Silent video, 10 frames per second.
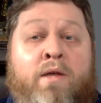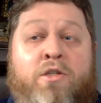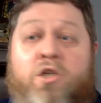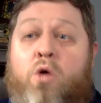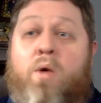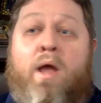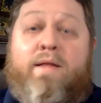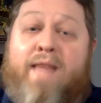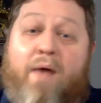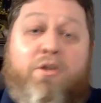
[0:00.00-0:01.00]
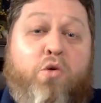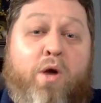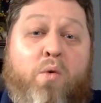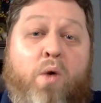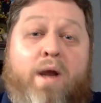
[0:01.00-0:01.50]
So that was a
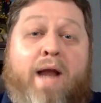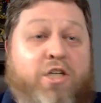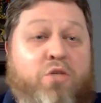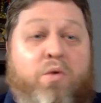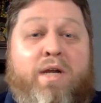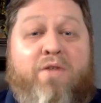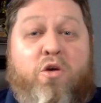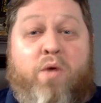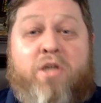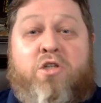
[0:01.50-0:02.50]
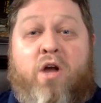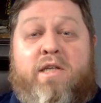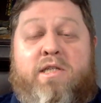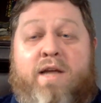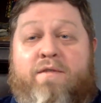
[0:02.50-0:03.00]
quick one. I just wanted to give you a quick
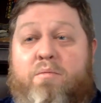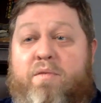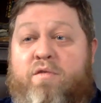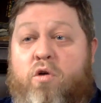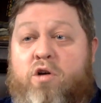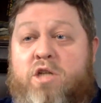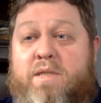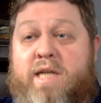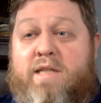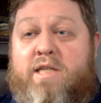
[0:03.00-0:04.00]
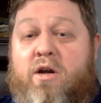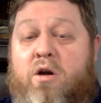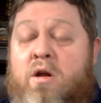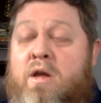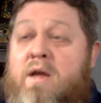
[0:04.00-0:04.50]
stocking stuffer before Christmas hits here.